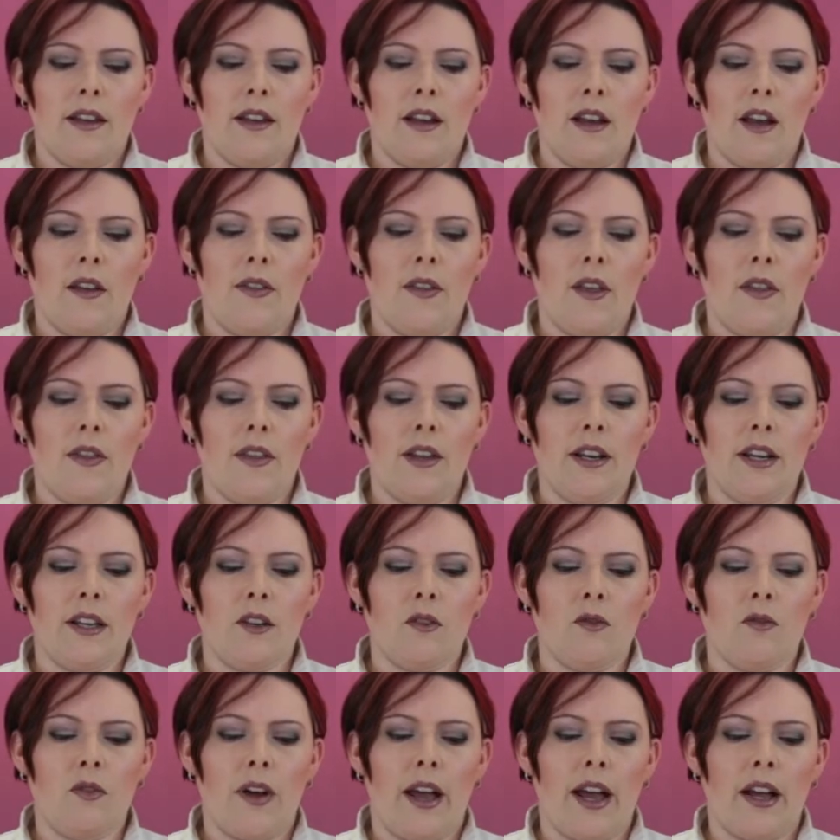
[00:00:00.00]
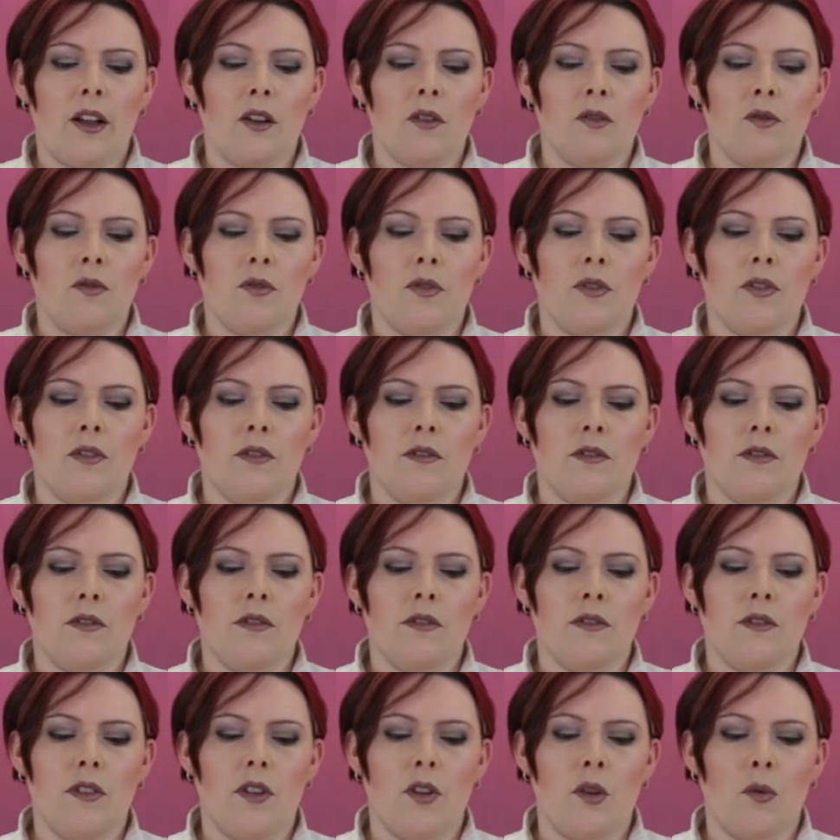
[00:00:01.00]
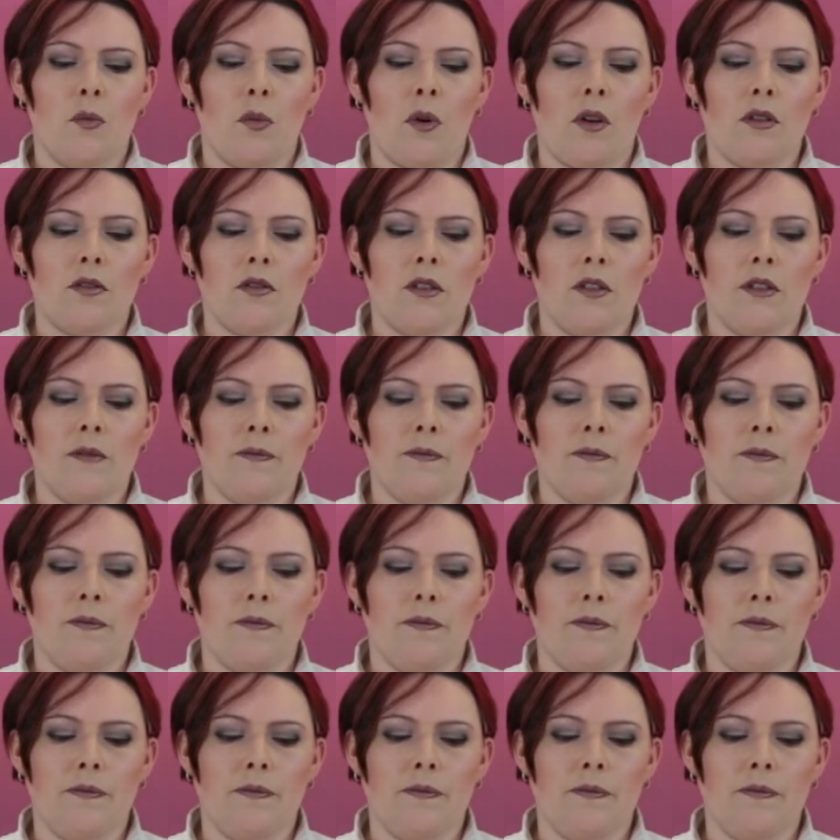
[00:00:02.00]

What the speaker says: and then the little valve at the bottom.